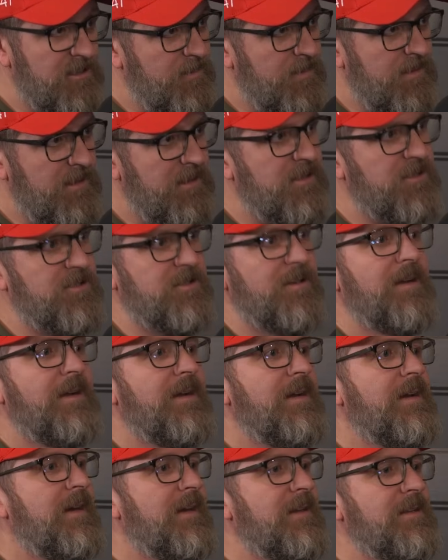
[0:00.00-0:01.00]
speech.
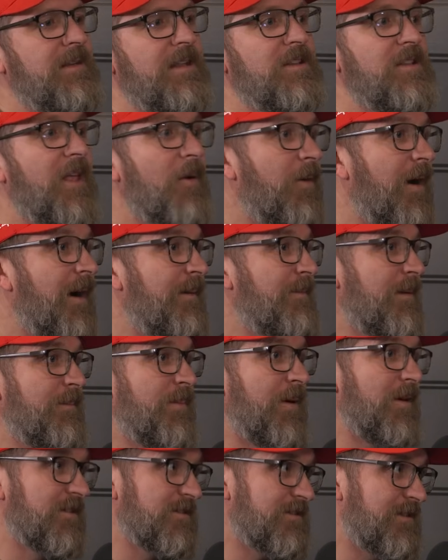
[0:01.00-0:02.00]
And they wanted him
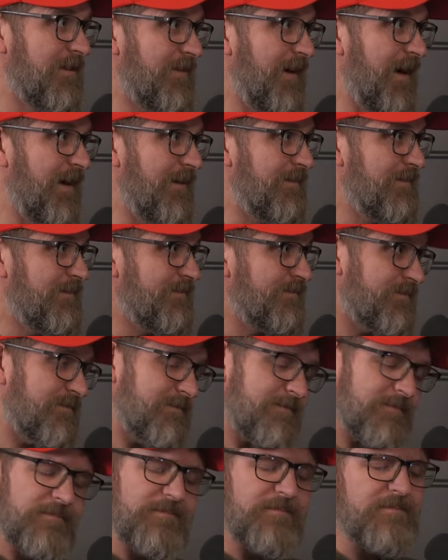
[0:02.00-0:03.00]
to pull stuff out.
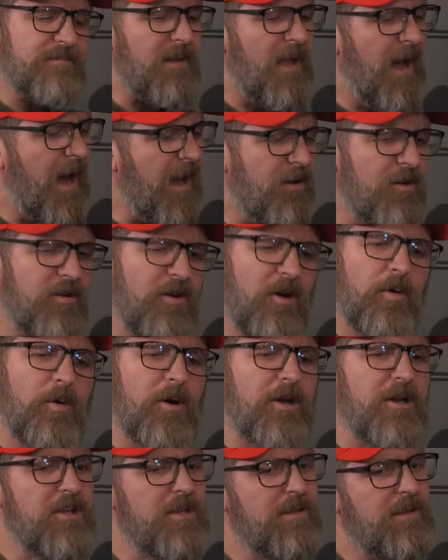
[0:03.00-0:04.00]
I don't know.
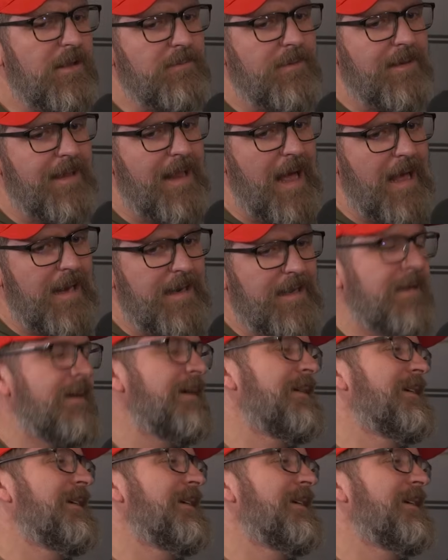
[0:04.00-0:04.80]
What do you think, Melania?